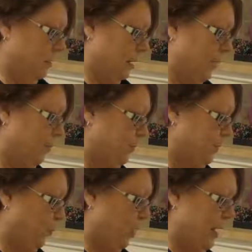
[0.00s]
I
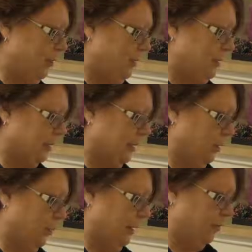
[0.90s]
sprayed just a little
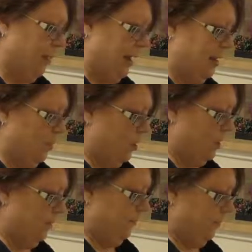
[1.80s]
bit of Pam on
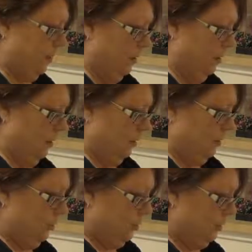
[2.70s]
it
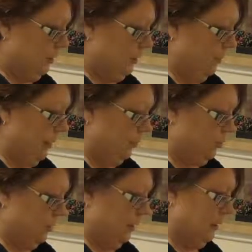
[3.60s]
just to make
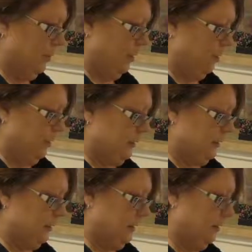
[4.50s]
sure that the butter doesn't
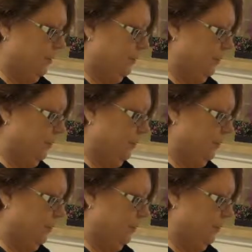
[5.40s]
stick